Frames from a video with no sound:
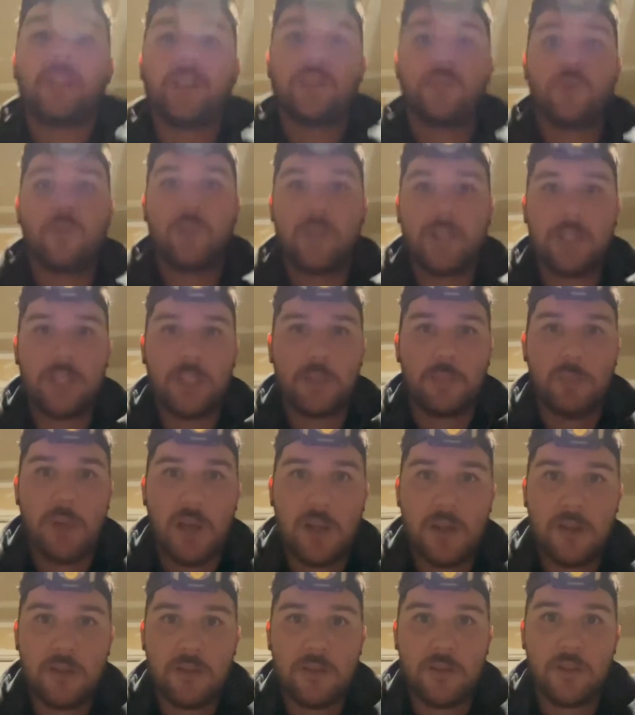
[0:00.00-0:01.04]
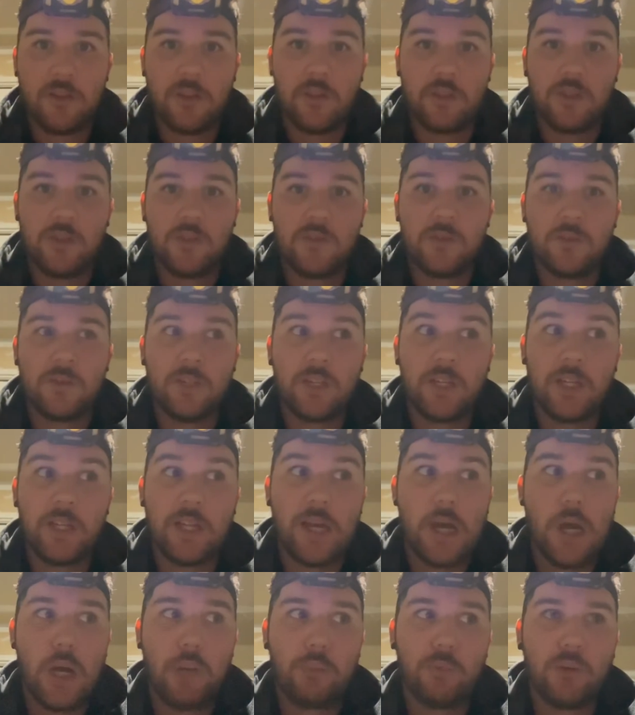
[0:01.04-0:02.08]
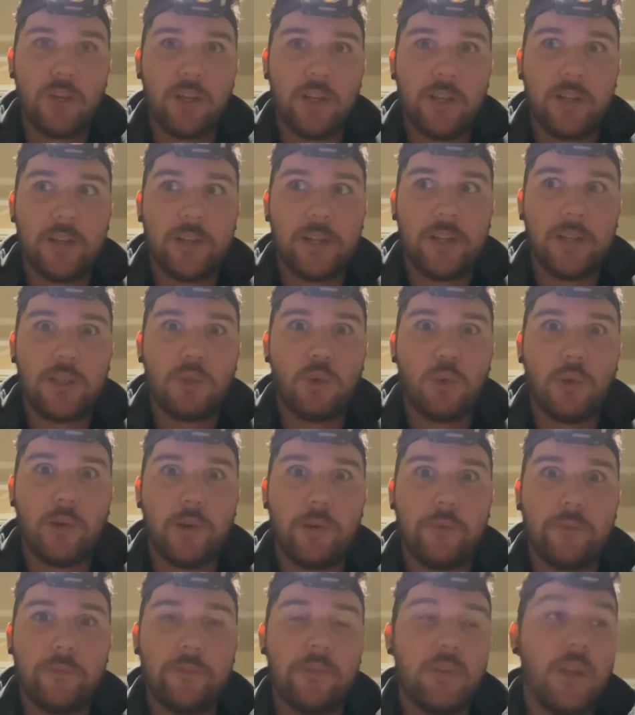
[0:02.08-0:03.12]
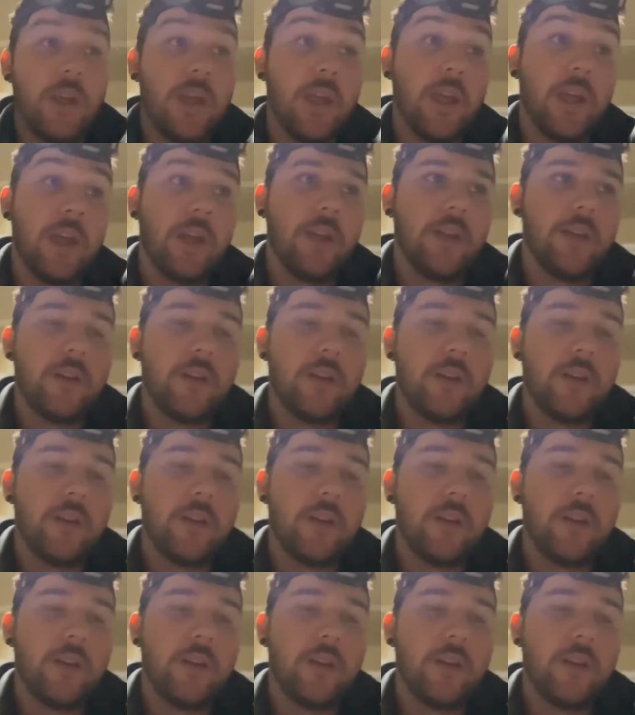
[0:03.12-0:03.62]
26 pounds on the tune, and now I'm running like 12. And